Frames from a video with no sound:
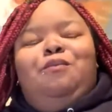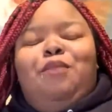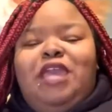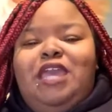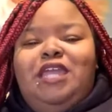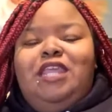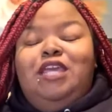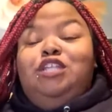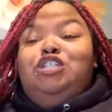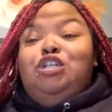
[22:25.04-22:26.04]
being
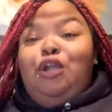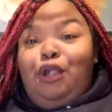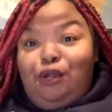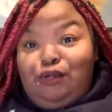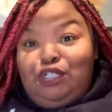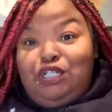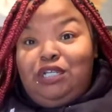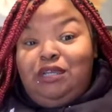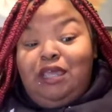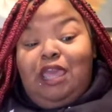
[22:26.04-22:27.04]
in
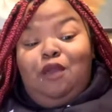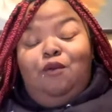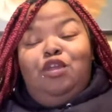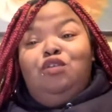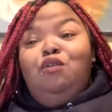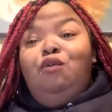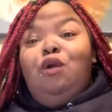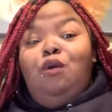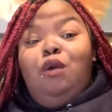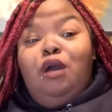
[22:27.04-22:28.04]
church, and when you
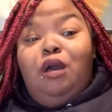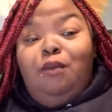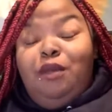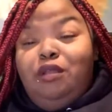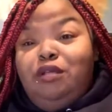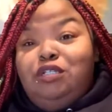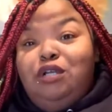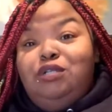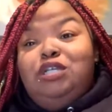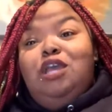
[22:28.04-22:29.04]
grow up in a
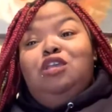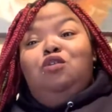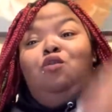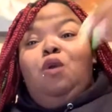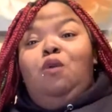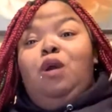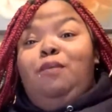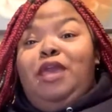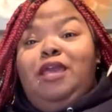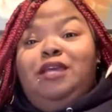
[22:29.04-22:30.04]
church and you grow
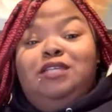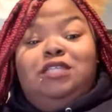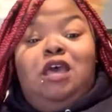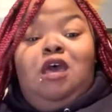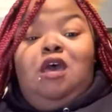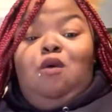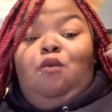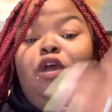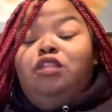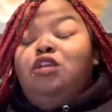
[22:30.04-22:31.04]
up as
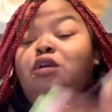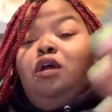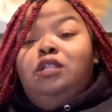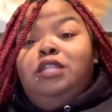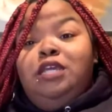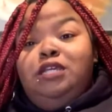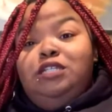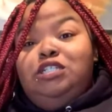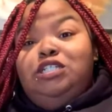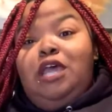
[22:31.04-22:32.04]
whether you're a
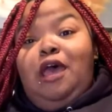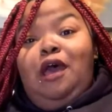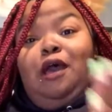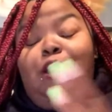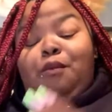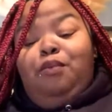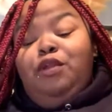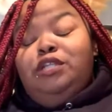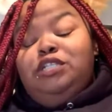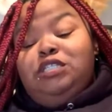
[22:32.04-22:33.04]
deacon's child, a
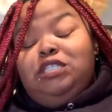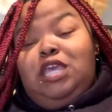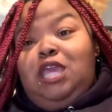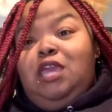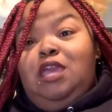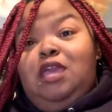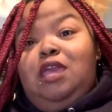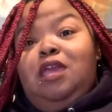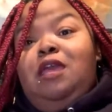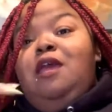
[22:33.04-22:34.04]
preacher's
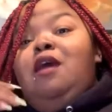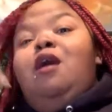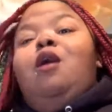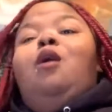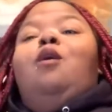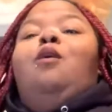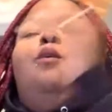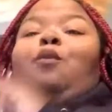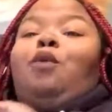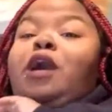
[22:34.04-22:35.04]
kid,
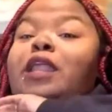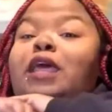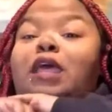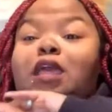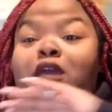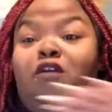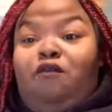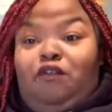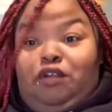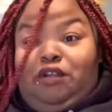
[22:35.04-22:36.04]

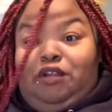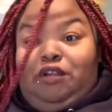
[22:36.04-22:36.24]
whatever.